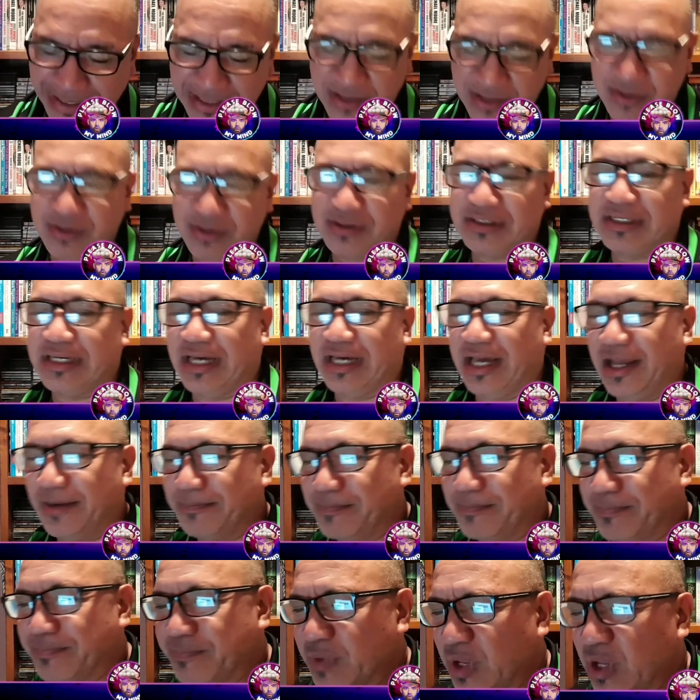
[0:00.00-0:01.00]
look,
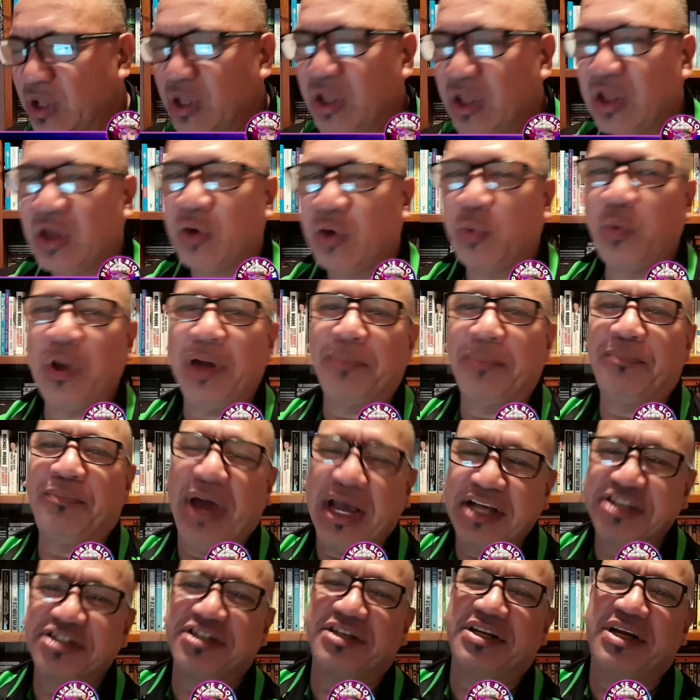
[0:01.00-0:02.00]
we are
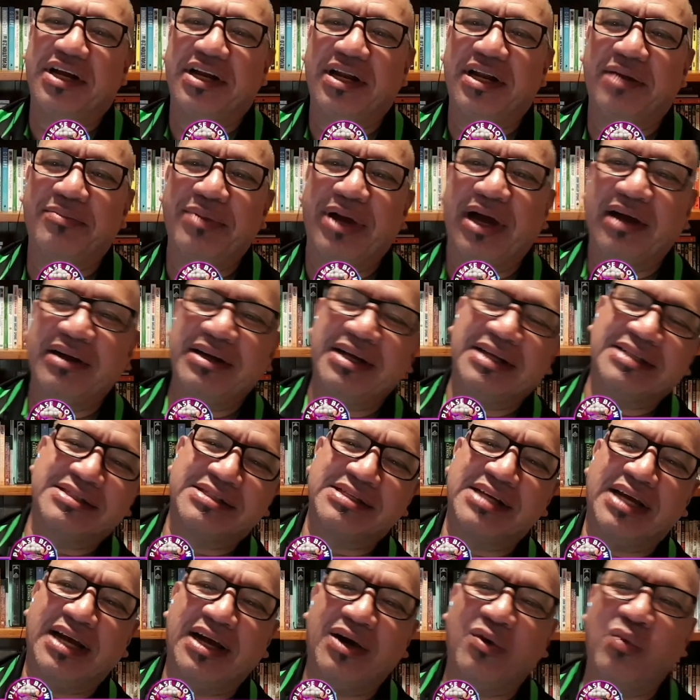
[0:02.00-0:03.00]
passionate about it,
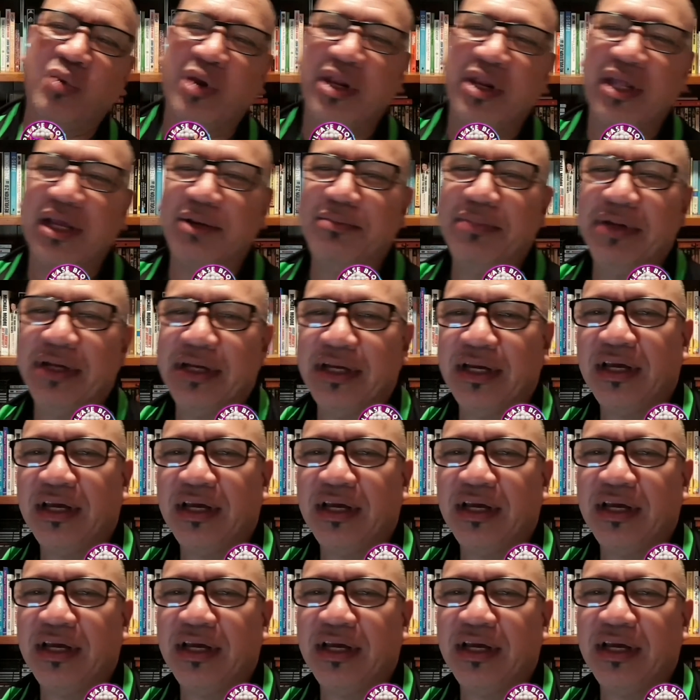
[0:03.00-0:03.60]
William.